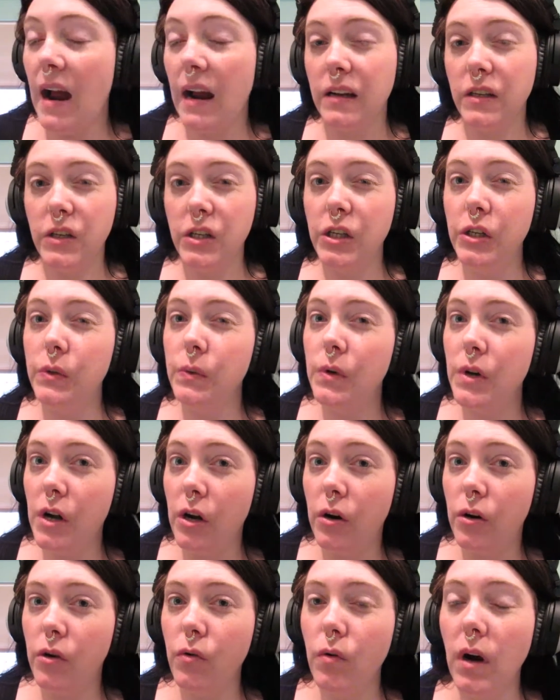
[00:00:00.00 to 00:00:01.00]
As you
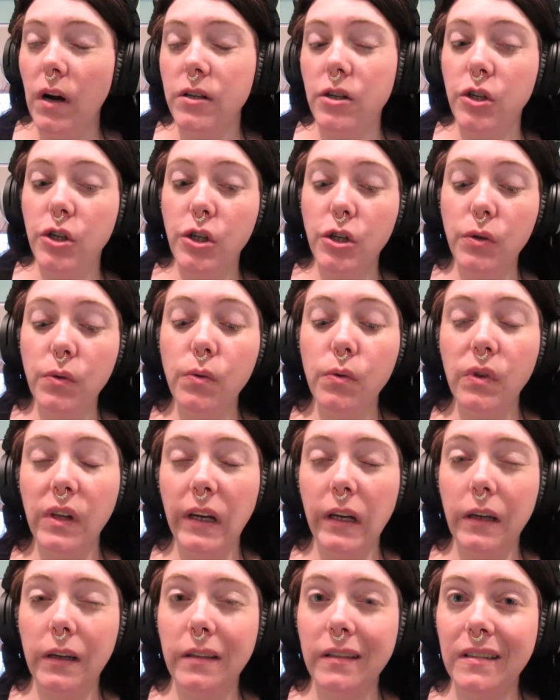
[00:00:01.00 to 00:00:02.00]
know, I do
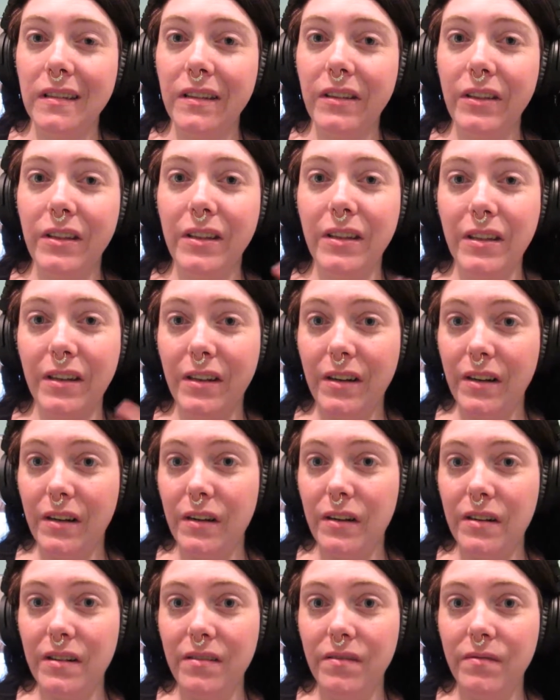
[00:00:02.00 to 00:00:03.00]
link
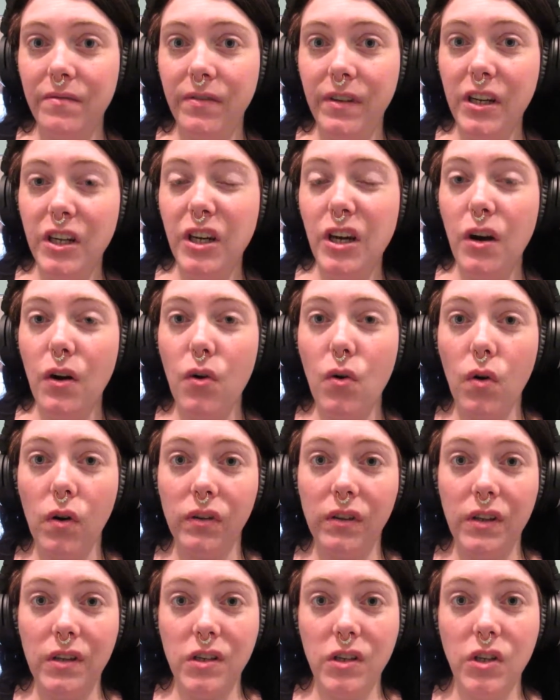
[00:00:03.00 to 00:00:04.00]
the video or
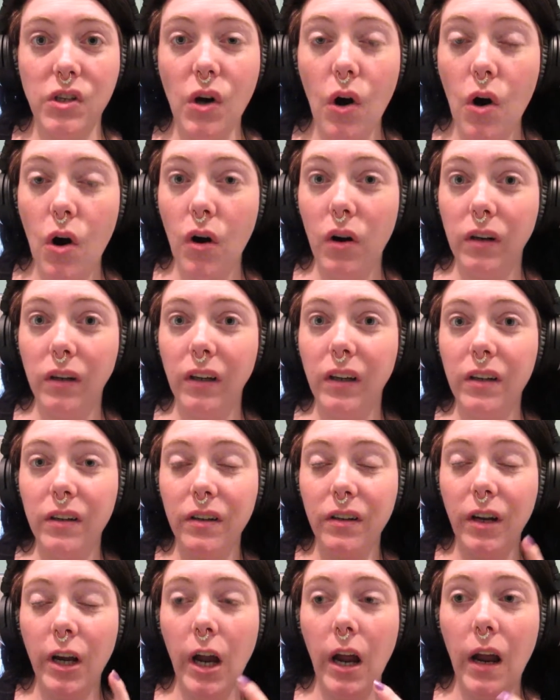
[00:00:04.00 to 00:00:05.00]
the
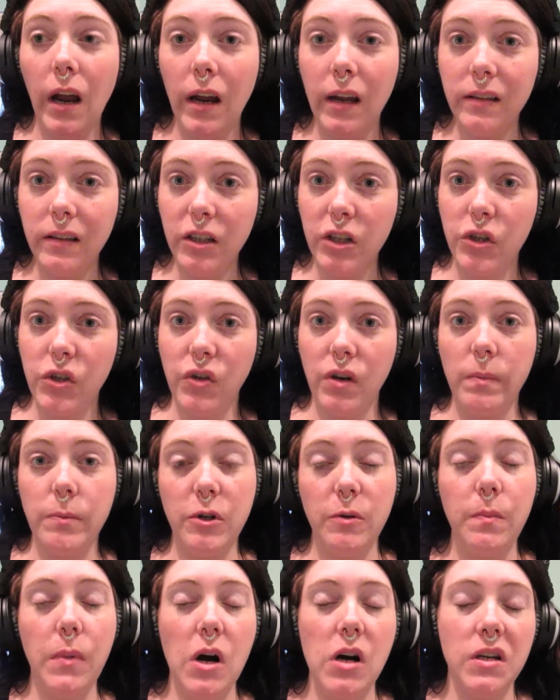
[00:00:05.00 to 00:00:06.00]
song in the
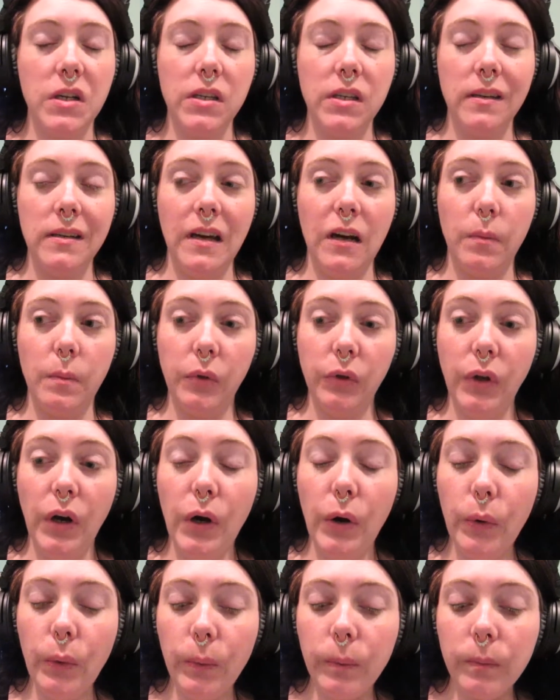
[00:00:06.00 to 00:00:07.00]
description box down
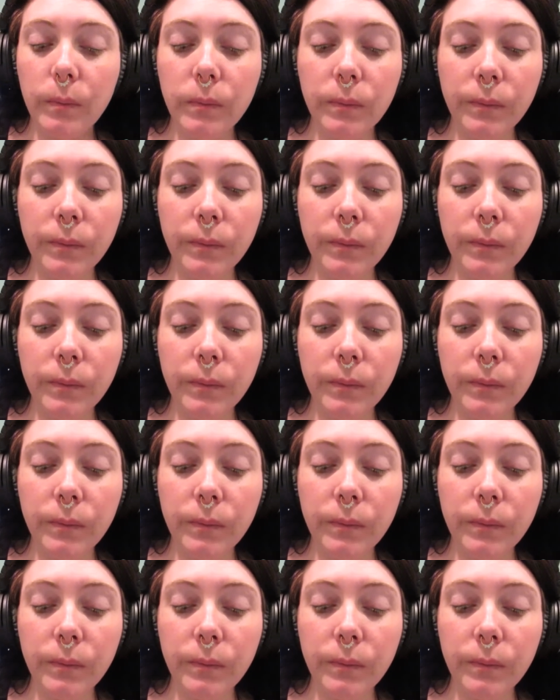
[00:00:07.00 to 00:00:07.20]
below.